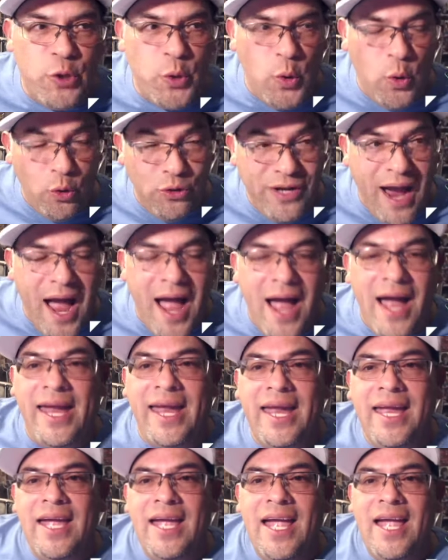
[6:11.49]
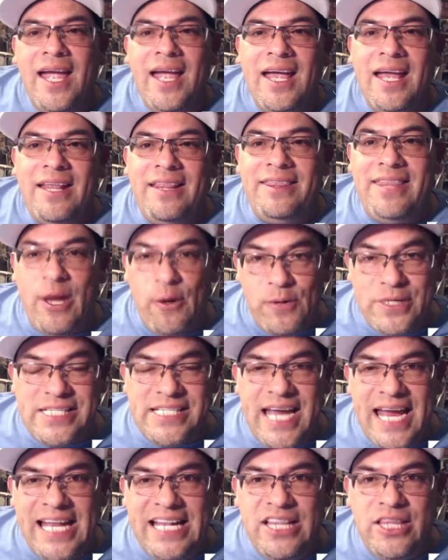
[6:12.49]
they were saying this is
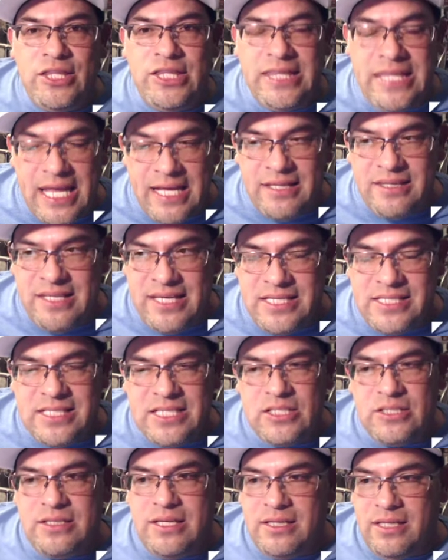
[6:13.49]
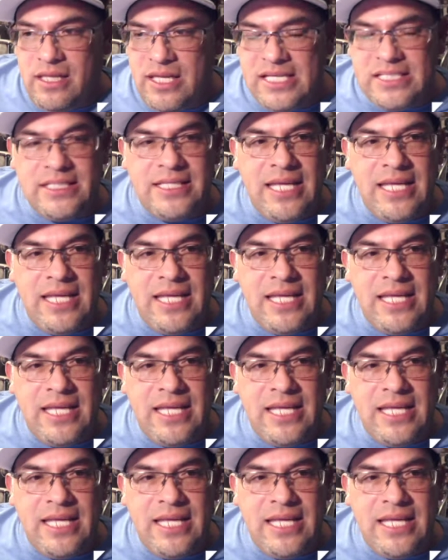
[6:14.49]
the list that we're looking at